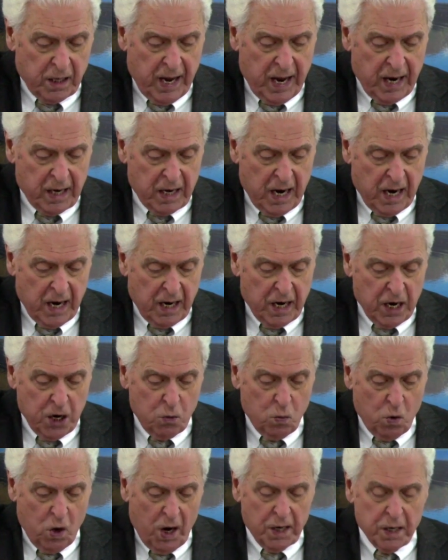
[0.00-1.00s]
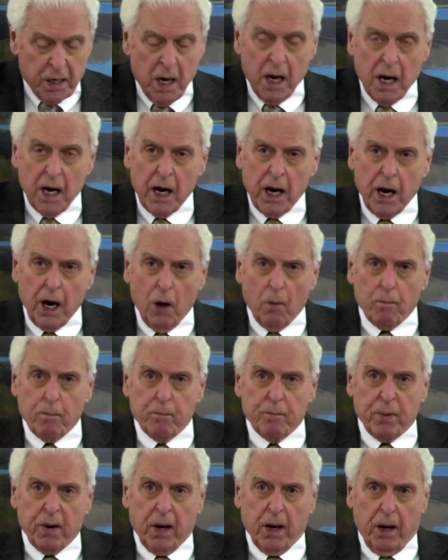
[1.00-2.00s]
let anyone
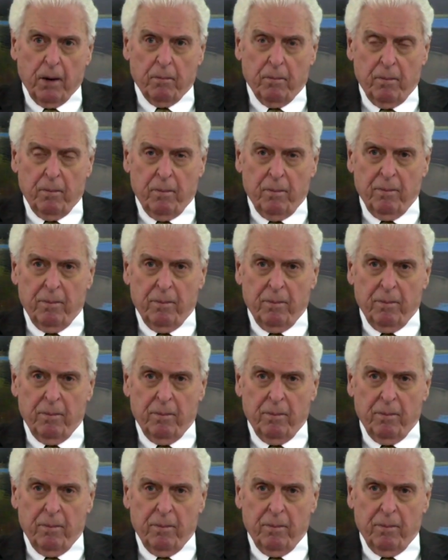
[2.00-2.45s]
help him.